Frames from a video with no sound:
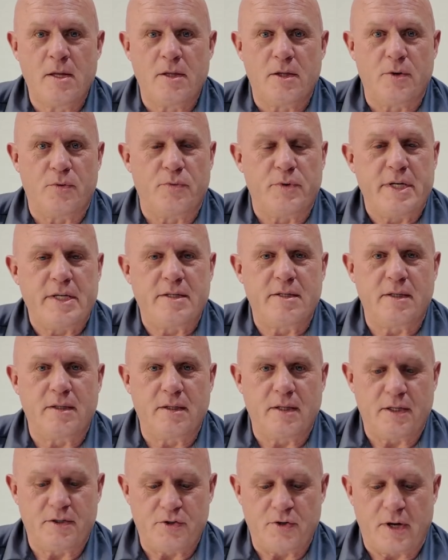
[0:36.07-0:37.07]
The
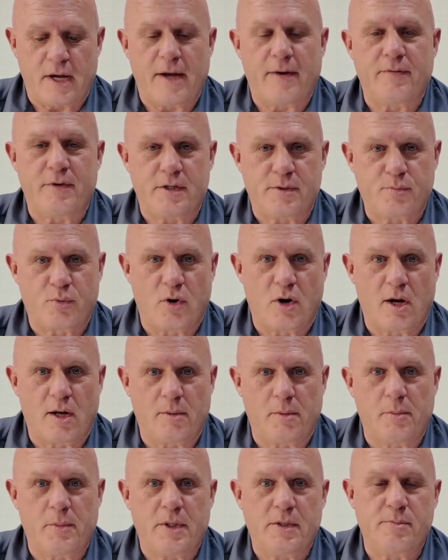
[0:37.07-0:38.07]
reason that you have this
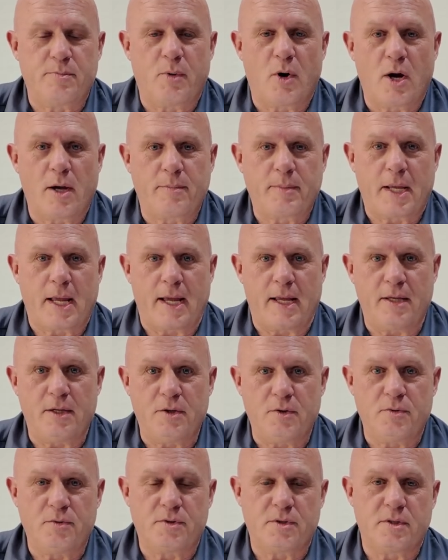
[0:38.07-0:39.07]
problem is Bobcat
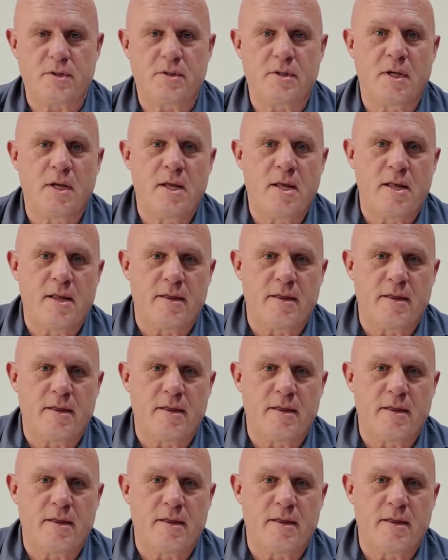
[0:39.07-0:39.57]
uses